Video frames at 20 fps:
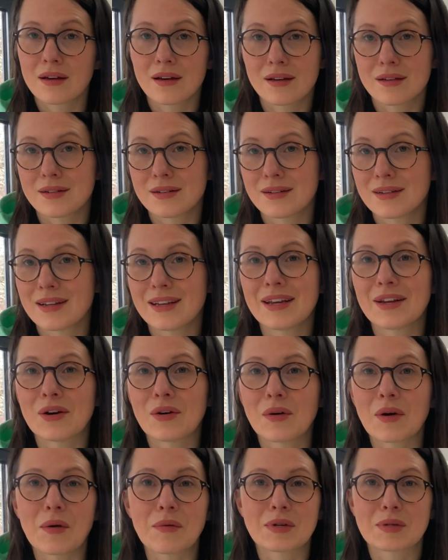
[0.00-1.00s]
and you know,
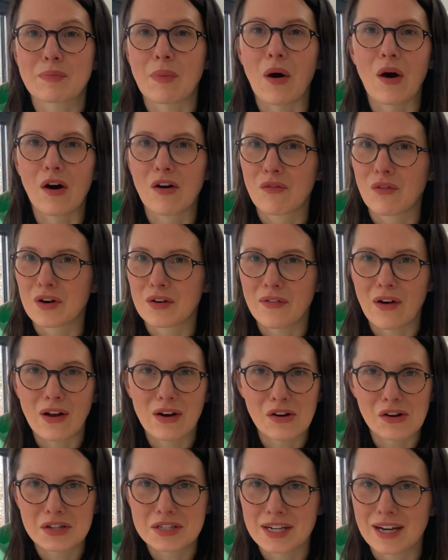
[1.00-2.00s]
it was part of one of our
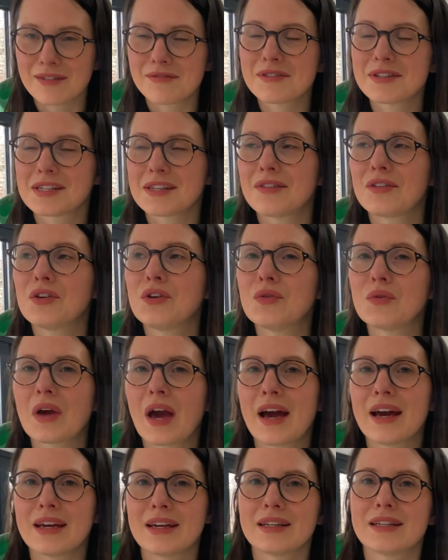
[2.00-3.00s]
lockdowns in the UK,
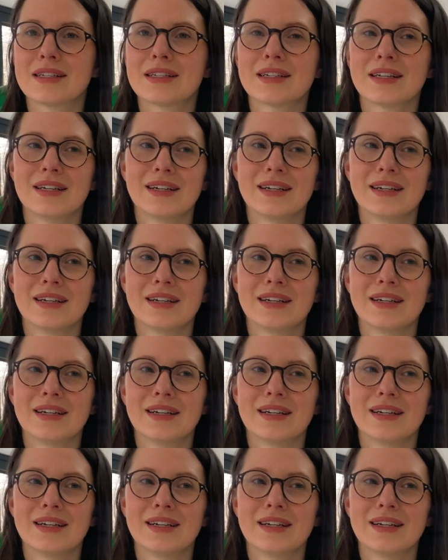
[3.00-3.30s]
and